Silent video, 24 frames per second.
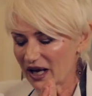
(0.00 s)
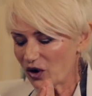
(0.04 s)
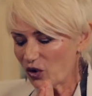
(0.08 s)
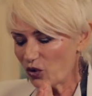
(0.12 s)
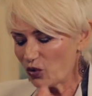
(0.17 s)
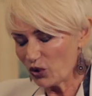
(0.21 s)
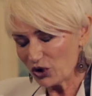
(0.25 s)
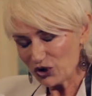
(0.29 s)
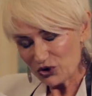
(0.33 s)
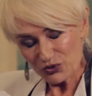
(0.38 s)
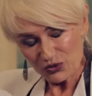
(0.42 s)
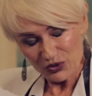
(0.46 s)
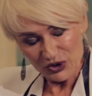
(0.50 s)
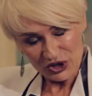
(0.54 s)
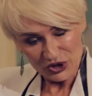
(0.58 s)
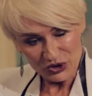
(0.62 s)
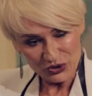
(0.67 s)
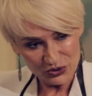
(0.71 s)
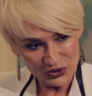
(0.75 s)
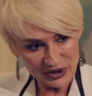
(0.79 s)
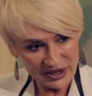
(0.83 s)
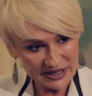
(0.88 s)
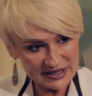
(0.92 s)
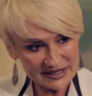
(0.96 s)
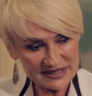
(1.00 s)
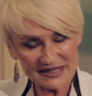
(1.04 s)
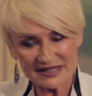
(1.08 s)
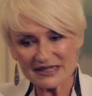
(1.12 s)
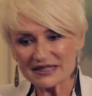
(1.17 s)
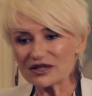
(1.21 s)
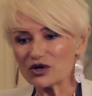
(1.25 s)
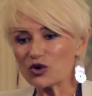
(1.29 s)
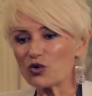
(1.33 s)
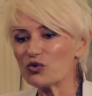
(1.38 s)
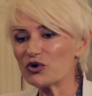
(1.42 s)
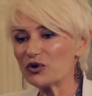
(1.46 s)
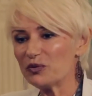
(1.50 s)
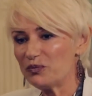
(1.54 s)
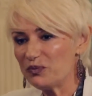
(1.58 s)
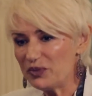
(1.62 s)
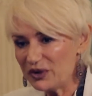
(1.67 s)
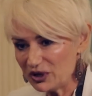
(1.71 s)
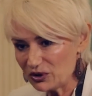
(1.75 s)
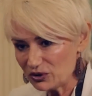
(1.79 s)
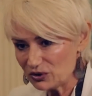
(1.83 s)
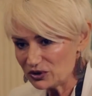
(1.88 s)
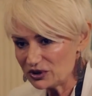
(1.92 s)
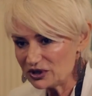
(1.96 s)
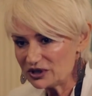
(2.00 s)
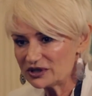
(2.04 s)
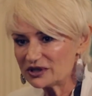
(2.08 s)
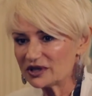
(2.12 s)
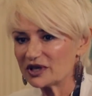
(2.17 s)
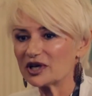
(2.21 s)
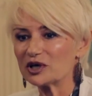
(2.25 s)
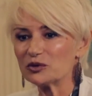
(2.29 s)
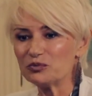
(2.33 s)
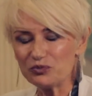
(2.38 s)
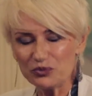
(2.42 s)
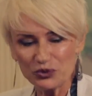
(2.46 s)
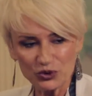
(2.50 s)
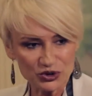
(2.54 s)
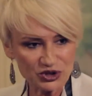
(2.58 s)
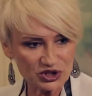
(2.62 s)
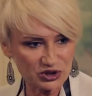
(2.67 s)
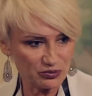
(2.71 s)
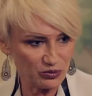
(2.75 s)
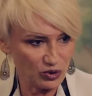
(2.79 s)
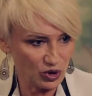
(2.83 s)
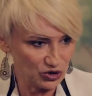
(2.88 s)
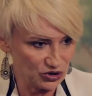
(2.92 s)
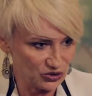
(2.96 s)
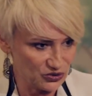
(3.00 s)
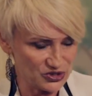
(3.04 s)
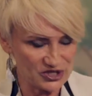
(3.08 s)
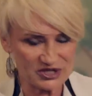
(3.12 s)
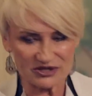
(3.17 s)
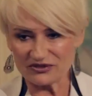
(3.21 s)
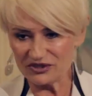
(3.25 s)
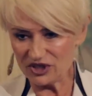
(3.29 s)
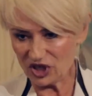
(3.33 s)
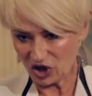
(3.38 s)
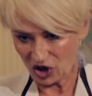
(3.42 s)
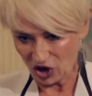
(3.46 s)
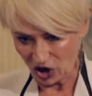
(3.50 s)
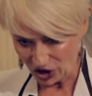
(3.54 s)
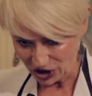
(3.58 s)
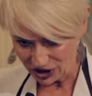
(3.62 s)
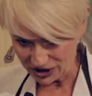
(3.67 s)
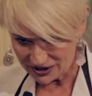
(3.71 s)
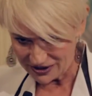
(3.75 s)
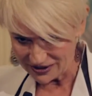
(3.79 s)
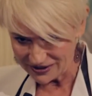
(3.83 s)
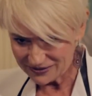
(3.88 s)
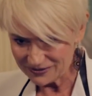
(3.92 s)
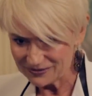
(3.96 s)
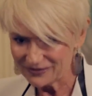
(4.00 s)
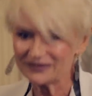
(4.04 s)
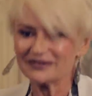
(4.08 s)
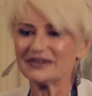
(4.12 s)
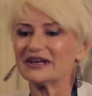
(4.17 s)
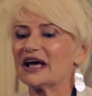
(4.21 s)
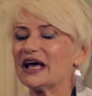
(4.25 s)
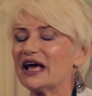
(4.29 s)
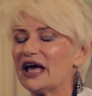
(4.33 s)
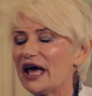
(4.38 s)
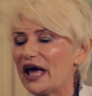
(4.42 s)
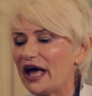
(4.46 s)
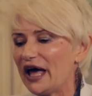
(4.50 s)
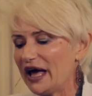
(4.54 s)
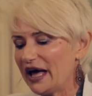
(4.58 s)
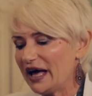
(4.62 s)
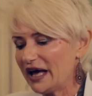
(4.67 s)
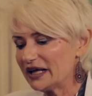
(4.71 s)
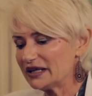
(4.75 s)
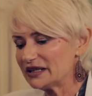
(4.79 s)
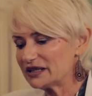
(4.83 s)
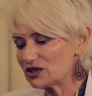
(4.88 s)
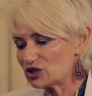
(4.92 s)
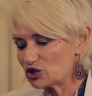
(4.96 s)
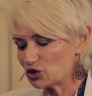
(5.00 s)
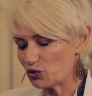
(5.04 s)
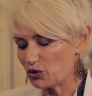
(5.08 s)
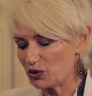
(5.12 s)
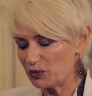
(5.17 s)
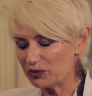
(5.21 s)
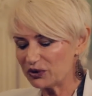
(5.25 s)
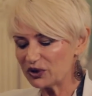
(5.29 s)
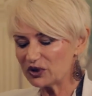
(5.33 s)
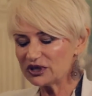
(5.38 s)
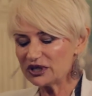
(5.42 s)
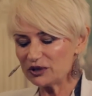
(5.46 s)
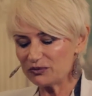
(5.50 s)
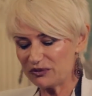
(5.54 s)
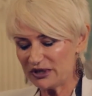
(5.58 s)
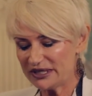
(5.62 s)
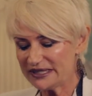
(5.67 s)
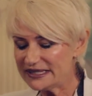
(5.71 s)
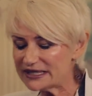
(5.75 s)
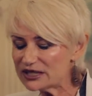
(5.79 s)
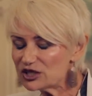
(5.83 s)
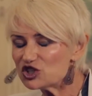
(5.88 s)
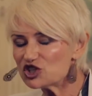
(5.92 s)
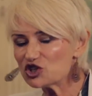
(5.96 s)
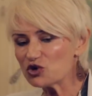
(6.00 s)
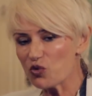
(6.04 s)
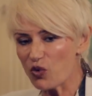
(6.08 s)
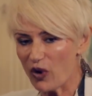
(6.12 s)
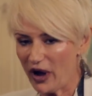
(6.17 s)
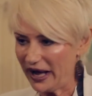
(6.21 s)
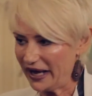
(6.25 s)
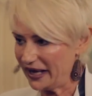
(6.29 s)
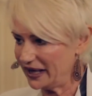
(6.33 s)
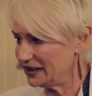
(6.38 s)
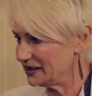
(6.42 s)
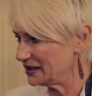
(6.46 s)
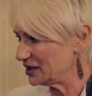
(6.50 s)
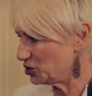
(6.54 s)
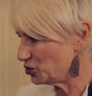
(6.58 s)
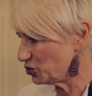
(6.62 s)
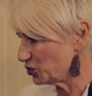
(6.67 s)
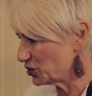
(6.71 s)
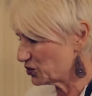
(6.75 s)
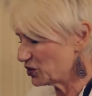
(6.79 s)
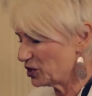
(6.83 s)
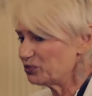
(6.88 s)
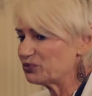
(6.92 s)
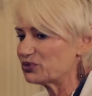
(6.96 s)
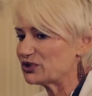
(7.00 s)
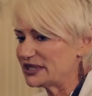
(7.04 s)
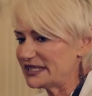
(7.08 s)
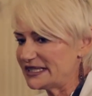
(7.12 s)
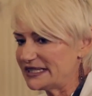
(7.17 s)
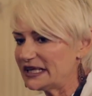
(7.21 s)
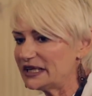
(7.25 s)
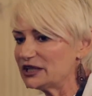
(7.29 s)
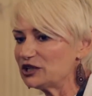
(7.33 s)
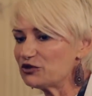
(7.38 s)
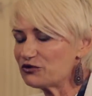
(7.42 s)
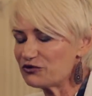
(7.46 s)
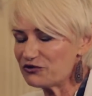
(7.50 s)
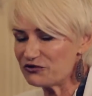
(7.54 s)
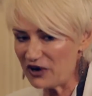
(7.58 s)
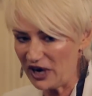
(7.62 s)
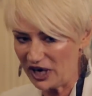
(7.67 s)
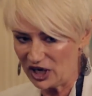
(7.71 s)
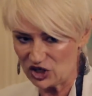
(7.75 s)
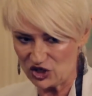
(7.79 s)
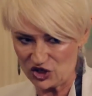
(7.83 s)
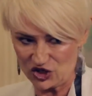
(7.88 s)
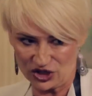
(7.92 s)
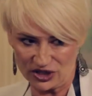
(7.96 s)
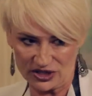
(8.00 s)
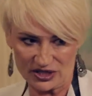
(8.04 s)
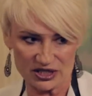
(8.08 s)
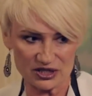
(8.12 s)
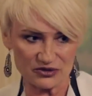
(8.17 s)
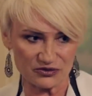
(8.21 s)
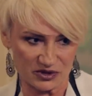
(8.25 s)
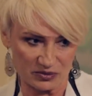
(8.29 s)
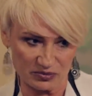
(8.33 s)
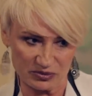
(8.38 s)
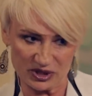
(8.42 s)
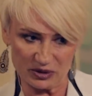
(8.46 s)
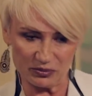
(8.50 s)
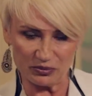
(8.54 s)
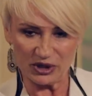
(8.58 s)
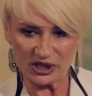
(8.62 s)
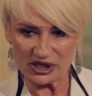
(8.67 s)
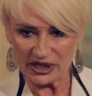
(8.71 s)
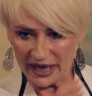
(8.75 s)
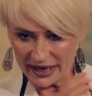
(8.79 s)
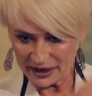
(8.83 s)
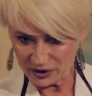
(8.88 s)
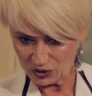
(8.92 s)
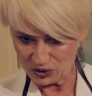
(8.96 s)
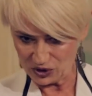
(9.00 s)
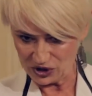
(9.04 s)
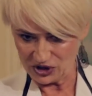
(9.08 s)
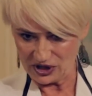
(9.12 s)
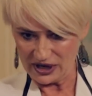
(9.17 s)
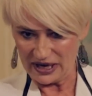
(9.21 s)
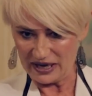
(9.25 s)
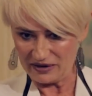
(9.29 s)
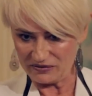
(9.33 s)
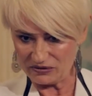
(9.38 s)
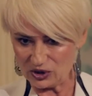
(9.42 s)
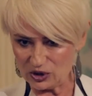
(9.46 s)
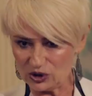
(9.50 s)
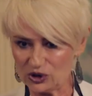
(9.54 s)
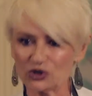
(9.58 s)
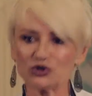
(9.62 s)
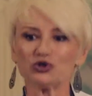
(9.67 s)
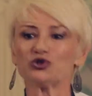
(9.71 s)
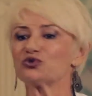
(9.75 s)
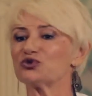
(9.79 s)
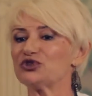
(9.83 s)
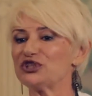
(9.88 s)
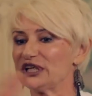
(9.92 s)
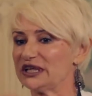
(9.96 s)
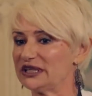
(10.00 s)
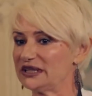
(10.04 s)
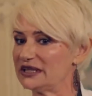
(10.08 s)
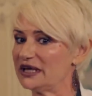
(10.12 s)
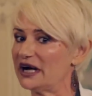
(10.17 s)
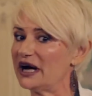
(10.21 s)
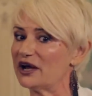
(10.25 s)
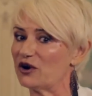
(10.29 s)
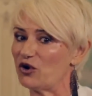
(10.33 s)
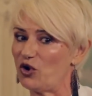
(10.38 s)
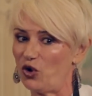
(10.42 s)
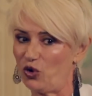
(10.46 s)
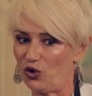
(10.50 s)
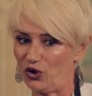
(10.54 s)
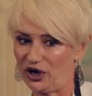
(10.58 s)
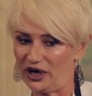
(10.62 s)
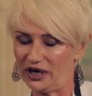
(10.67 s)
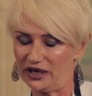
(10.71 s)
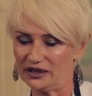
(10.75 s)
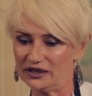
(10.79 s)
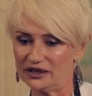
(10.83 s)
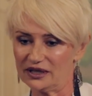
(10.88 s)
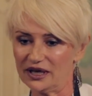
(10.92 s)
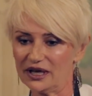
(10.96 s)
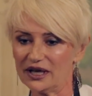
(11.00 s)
What we do is we build computer models of the heart. And we build them in such a way that we represent functions from the molecular level to the entire organ.